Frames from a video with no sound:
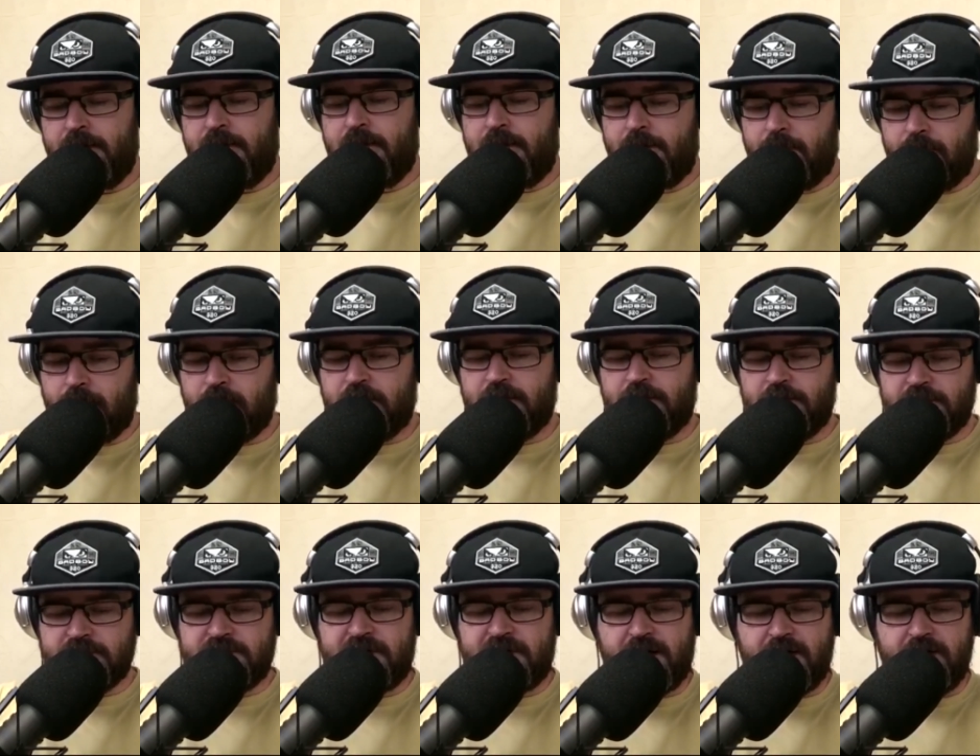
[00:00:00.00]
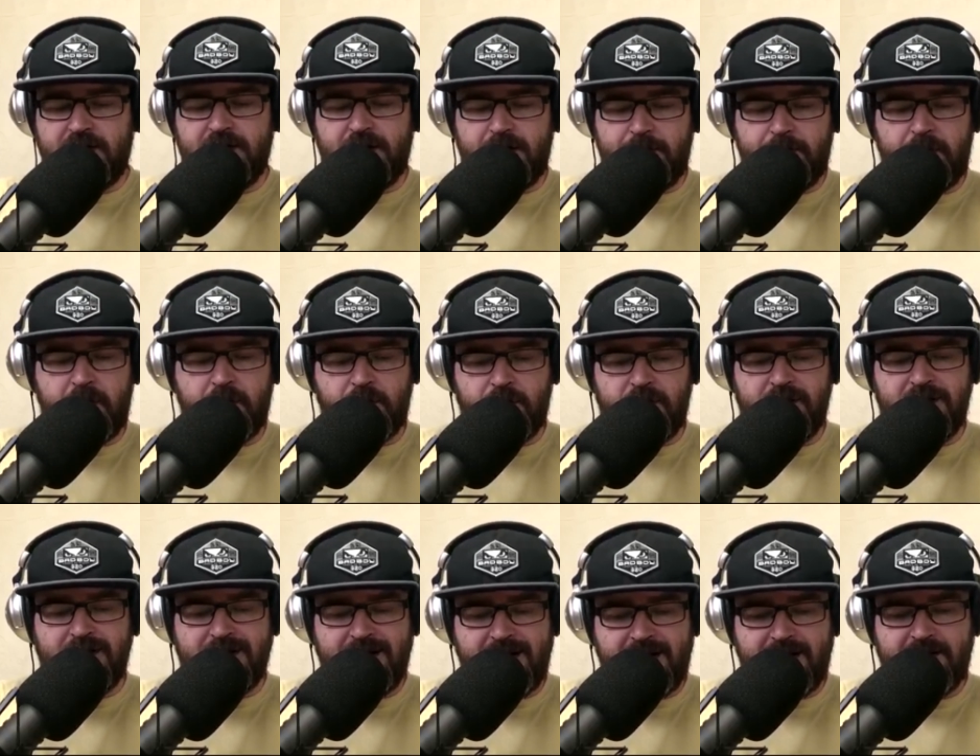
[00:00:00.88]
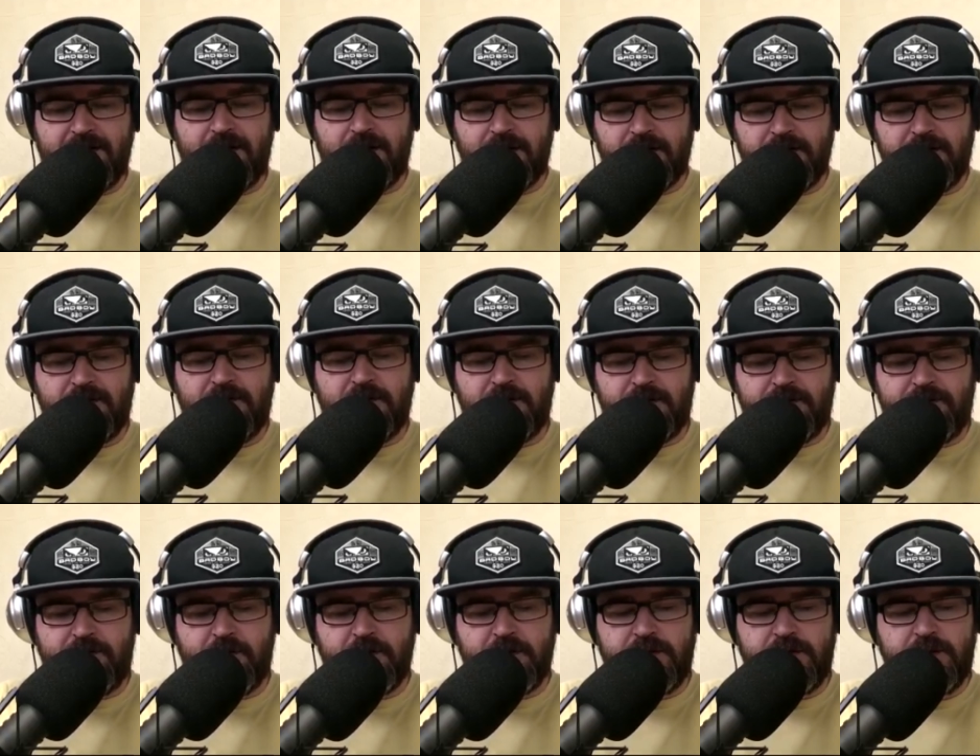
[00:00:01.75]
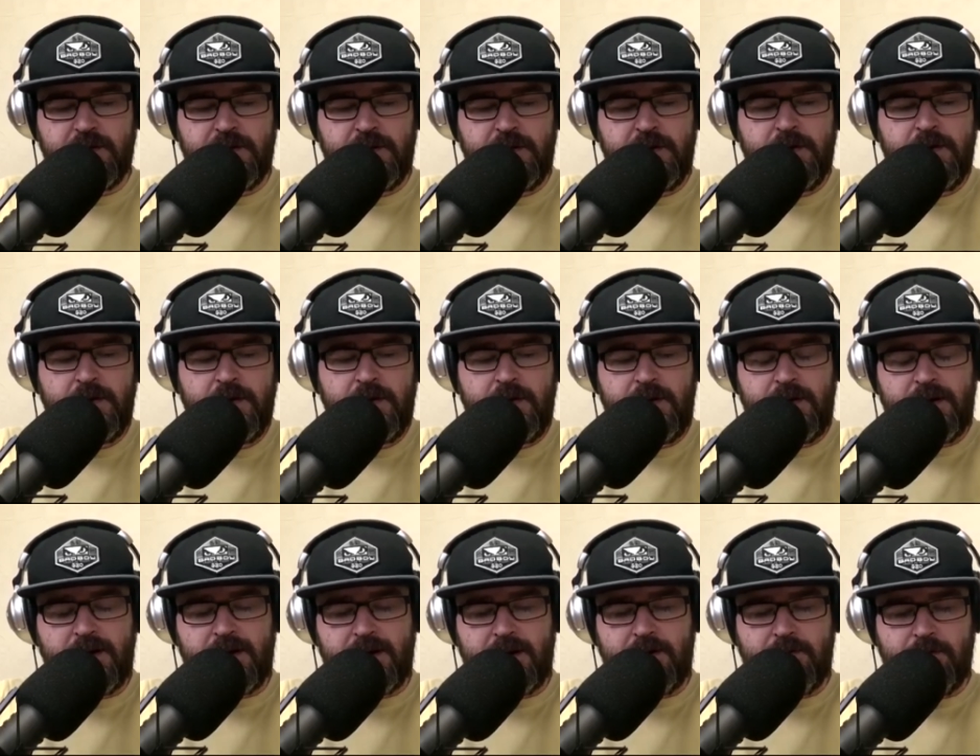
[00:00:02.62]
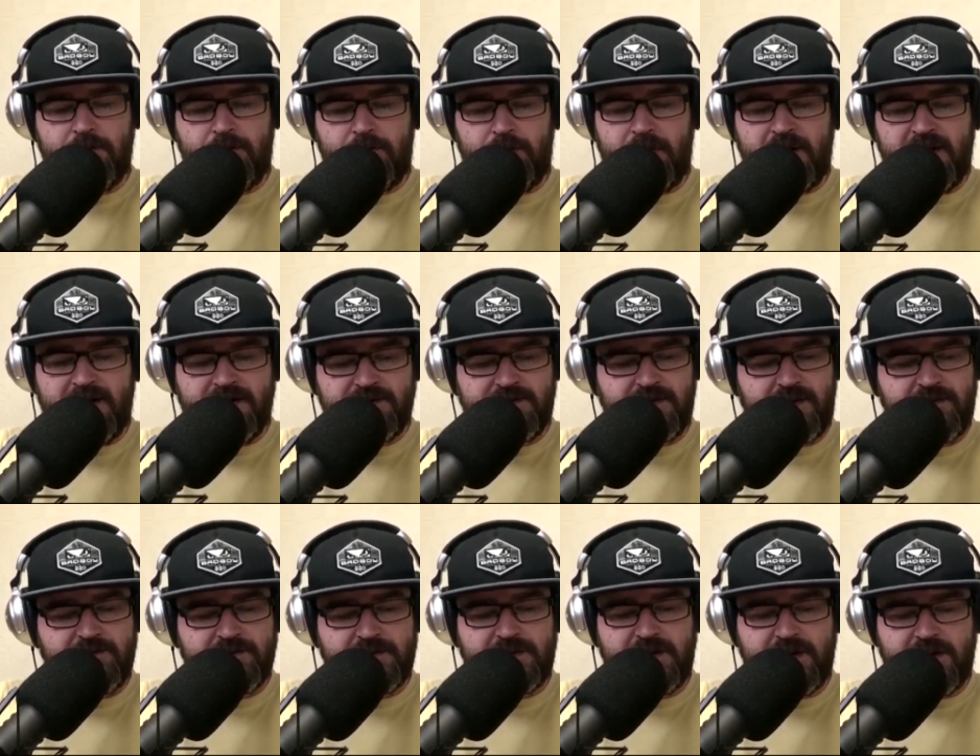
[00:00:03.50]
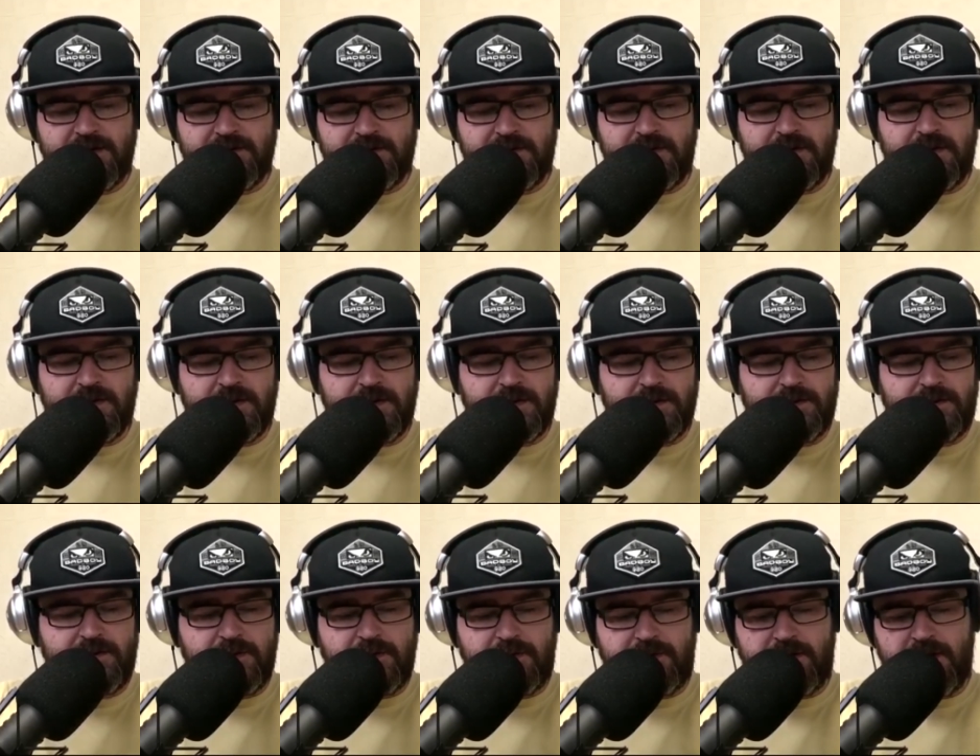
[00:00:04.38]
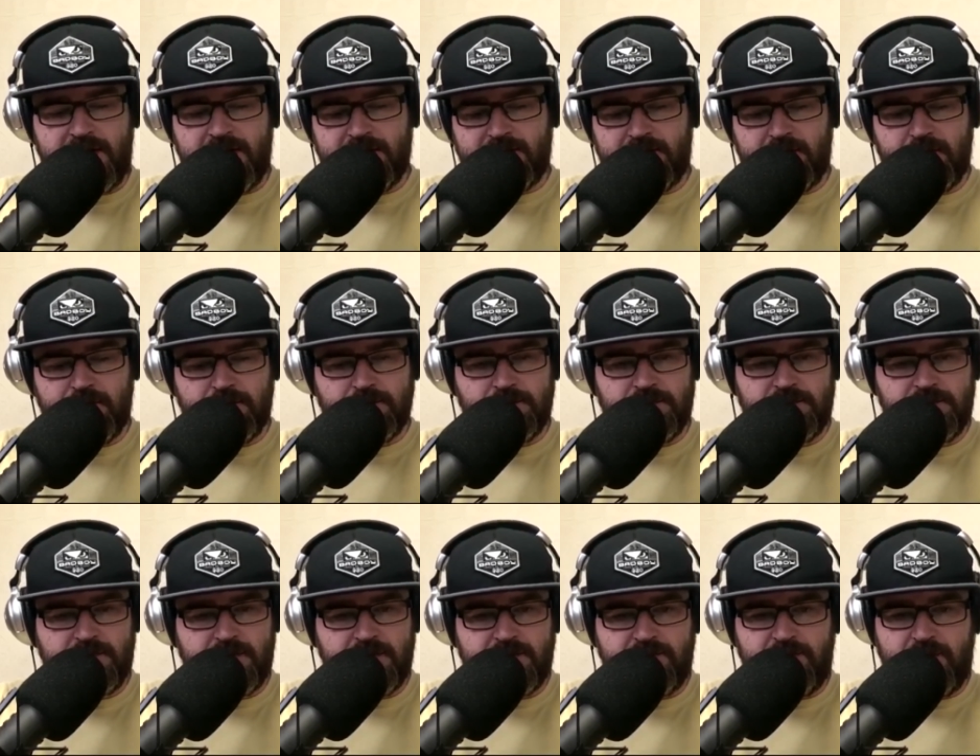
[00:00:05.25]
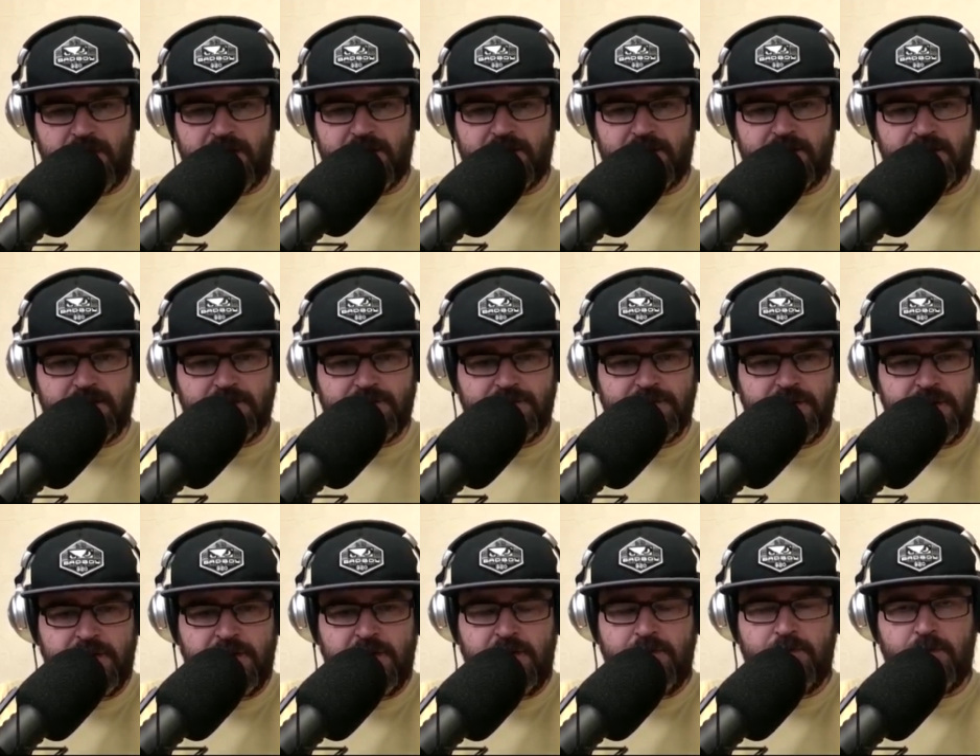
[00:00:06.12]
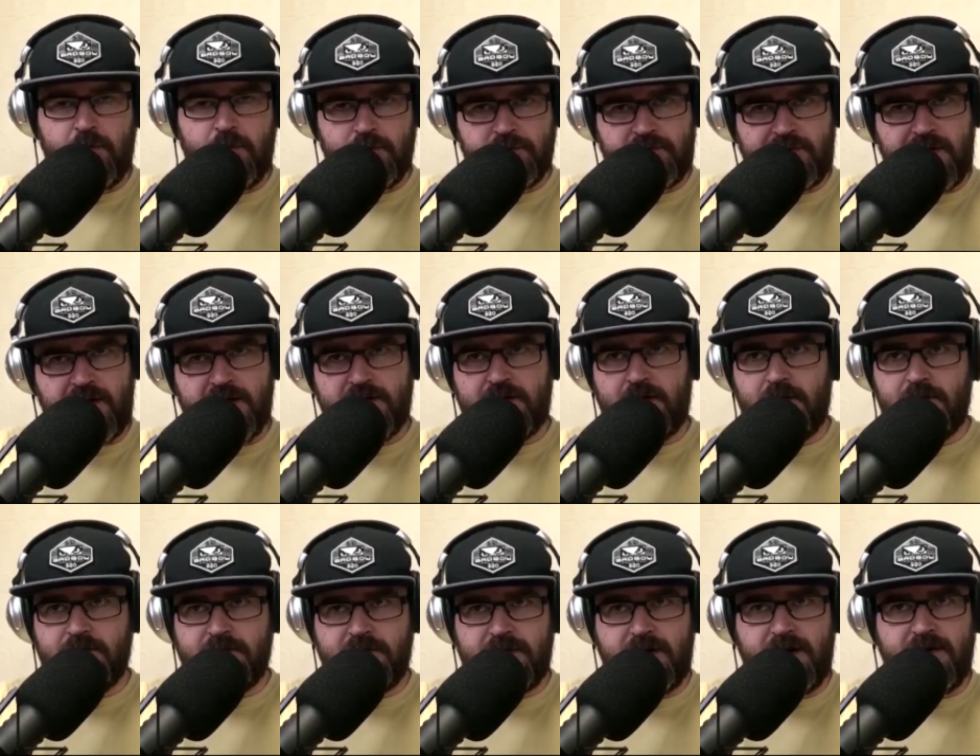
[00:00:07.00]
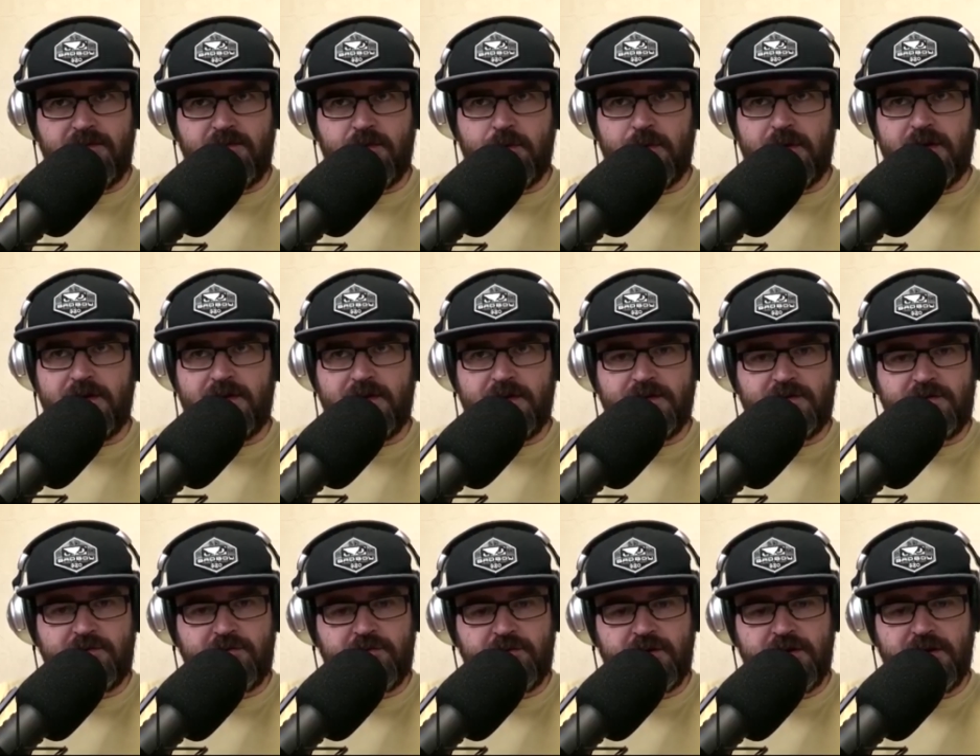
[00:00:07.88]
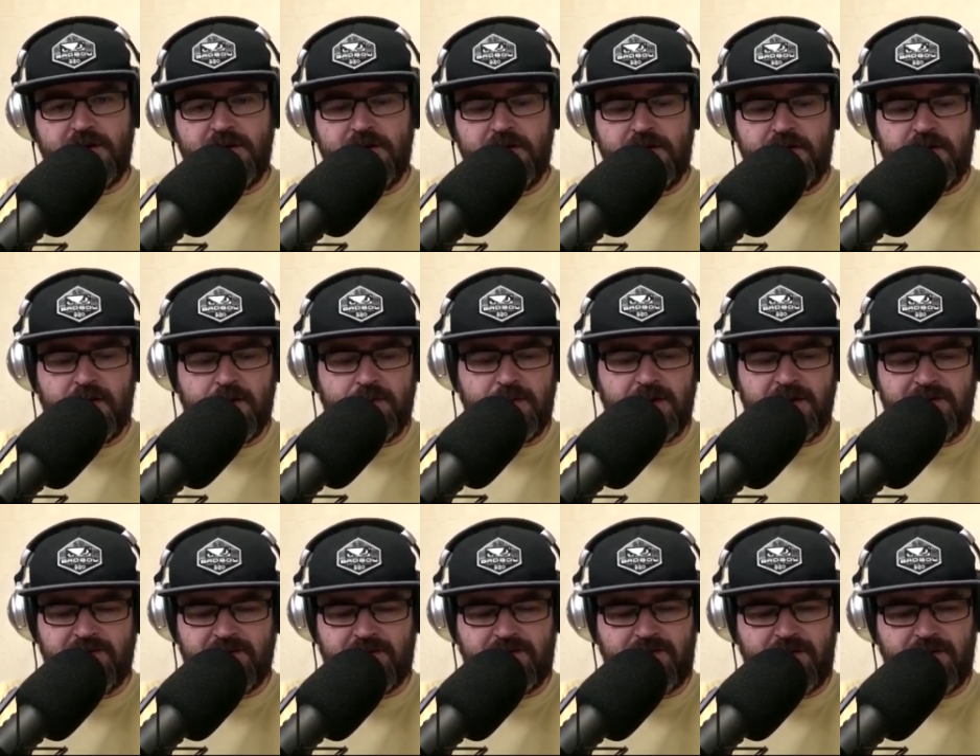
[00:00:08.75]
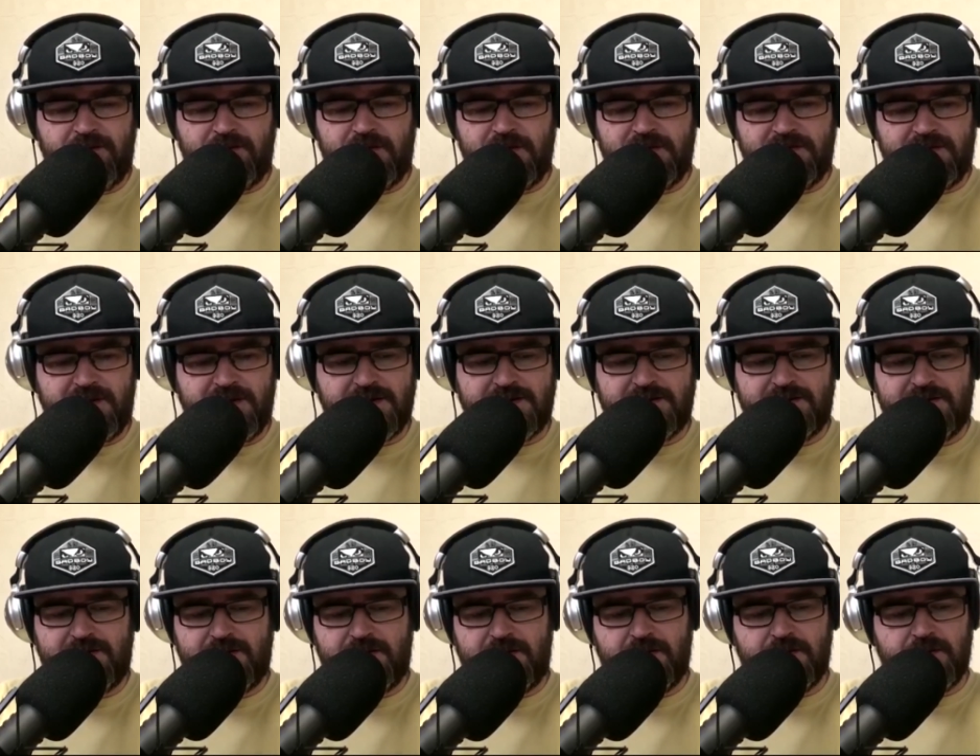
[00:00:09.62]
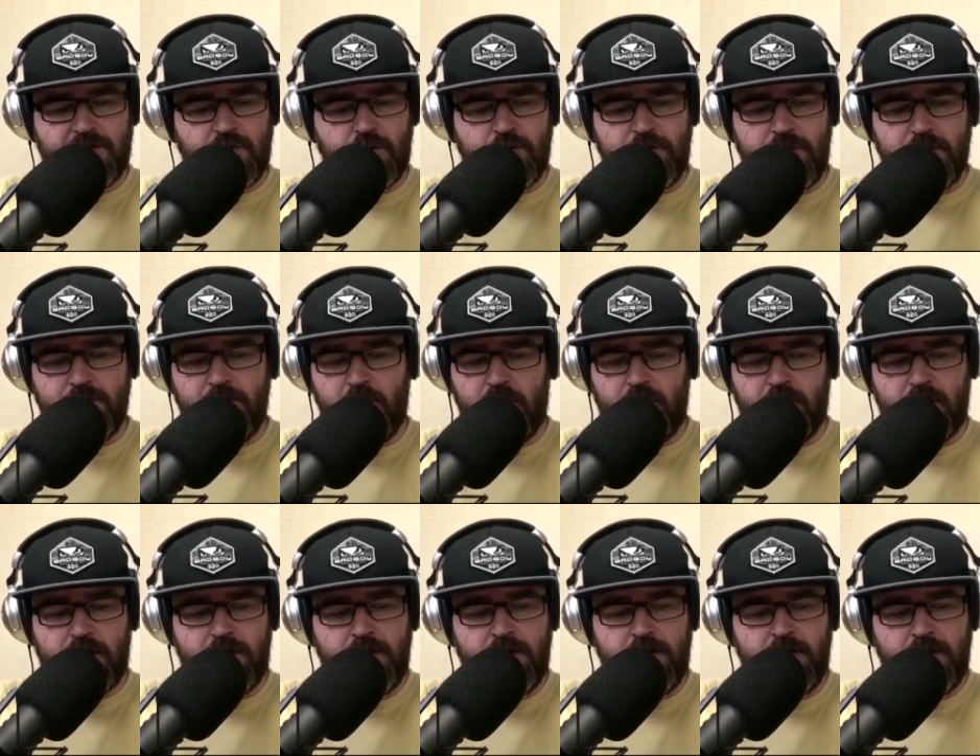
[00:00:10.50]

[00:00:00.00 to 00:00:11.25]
But he does carry that power late on into the fight. Blaydes obviously has the takedowns advantage, most takedowns in heavyweight history. I believe it's 56, or it could be more.